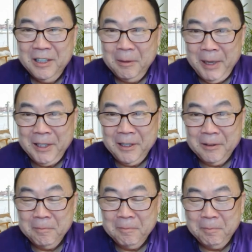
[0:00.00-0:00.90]
Amanda,
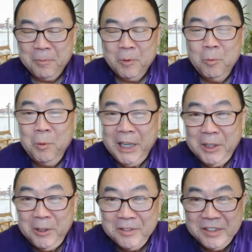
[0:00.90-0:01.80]
where do
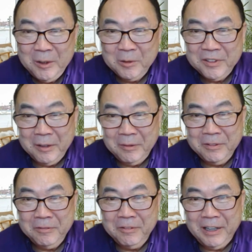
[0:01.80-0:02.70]
you see yourself
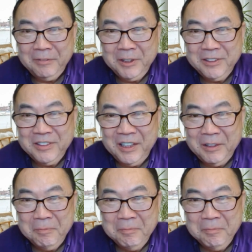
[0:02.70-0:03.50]
in 5 years' time?